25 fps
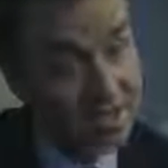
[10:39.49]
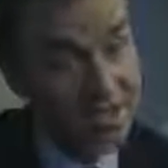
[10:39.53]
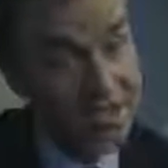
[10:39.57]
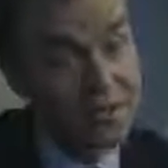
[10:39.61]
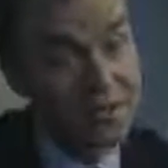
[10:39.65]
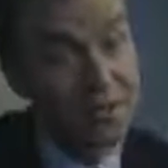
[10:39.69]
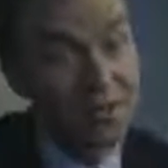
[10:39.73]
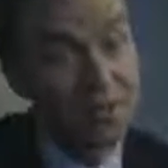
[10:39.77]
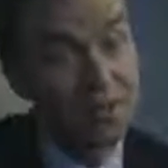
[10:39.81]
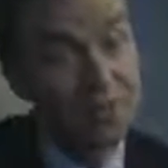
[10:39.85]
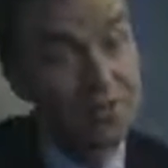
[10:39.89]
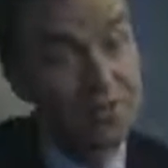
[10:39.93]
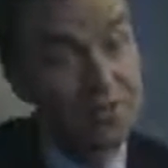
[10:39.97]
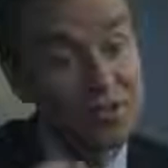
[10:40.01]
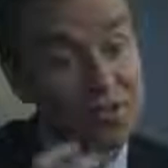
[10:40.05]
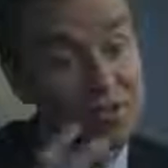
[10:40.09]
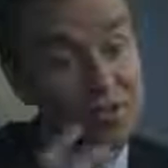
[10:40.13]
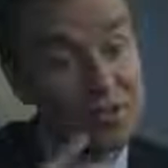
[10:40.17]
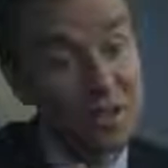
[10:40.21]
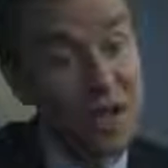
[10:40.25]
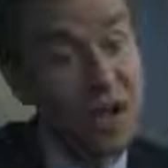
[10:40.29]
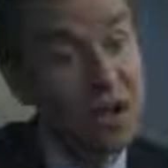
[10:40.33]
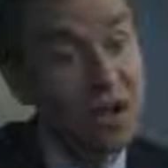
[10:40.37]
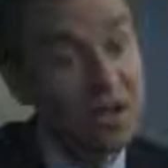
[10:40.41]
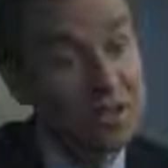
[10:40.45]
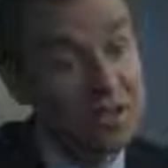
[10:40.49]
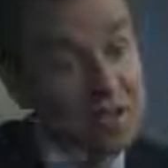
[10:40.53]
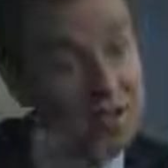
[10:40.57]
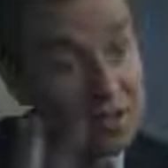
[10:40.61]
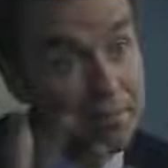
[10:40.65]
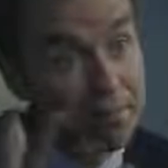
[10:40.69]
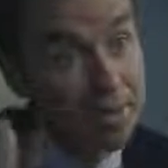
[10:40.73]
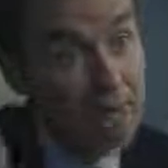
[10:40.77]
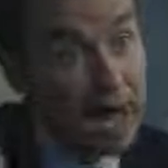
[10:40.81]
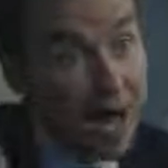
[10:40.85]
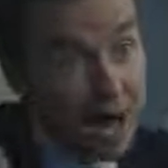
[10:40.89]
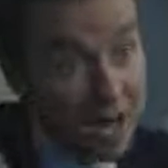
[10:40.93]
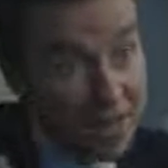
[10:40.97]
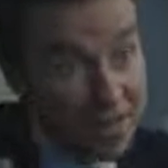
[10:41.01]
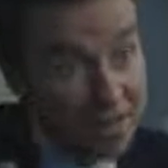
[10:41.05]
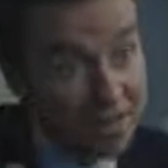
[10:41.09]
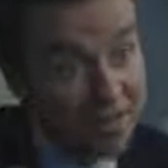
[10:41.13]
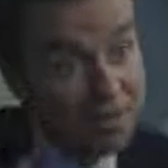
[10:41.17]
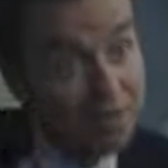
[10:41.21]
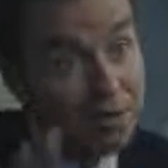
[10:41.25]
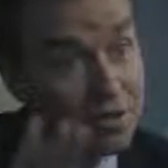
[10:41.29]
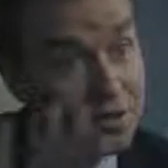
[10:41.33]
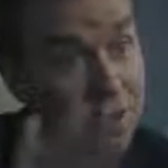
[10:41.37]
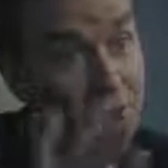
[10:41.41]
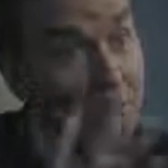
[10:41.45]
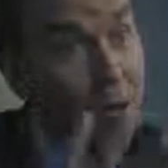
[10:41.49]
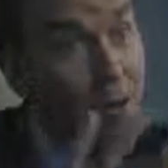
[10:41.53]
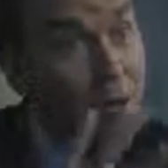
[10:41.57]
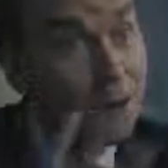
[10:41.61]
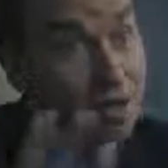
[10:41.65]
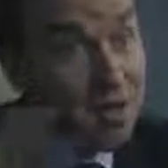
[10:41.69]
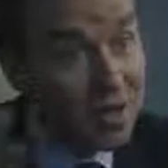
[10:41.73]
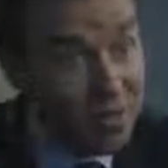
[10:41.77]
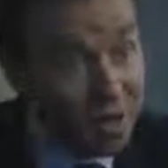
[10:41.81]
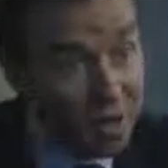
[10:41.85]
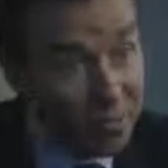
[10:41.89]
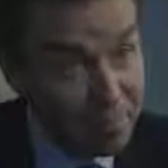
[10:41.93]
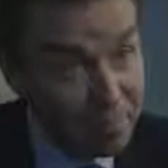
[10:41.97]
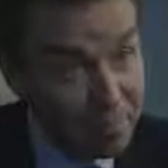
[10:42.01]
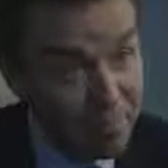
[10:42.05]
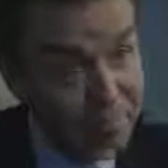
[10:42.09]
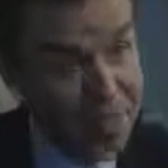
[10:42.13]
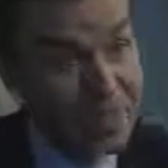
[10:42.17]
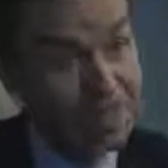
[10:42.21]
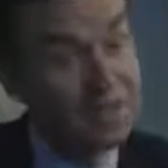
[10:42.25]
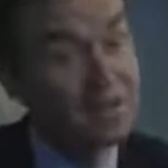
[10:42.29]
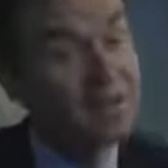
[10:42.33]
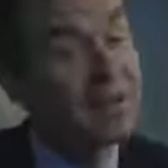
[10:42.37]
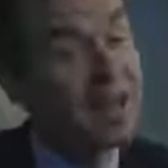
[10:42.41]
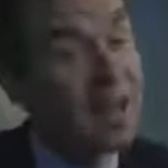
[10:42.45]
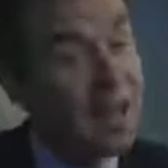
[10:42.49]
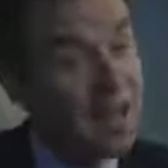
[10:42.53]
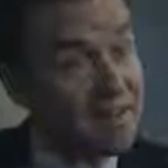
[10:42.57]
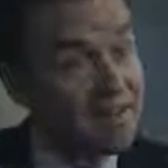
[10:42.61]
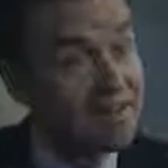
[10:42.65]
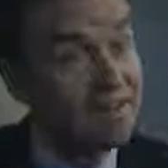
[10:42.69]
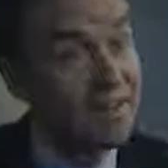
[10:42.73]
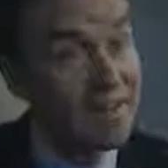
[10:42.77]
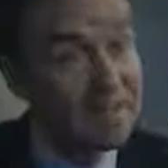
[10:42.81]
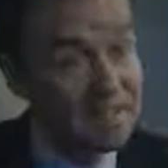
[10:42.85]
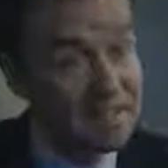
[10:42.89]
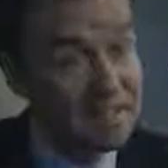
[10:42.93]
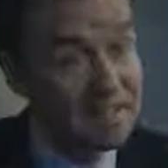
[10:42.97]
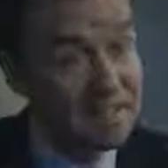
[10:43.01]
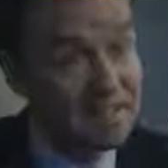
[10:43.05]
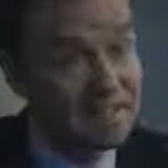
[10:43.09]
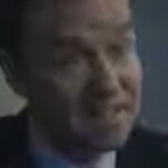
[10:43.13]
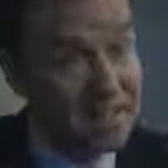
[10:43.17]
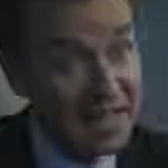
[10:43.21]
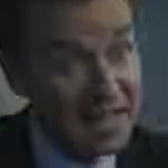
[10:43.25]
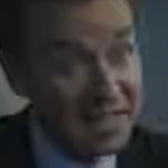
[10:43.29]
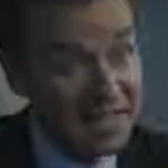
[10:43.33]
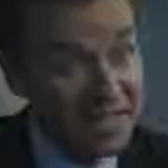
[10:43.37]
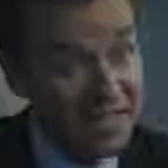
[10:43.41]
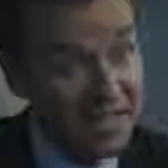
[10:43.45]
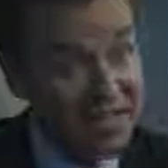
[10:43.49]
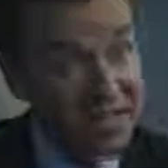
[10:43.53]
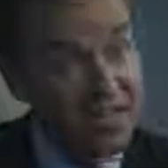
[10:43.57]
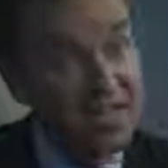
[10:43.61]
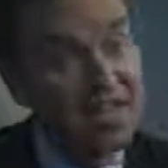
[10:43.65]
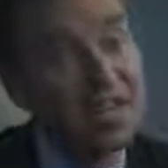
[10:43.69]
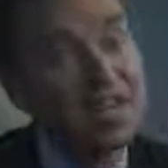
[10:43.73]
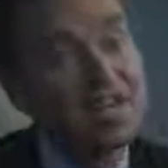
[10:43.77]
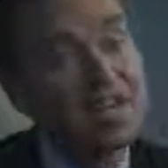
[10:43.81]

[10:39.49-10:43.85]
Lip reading: So if you block the block, you'll open it up and you'll have a stimulation.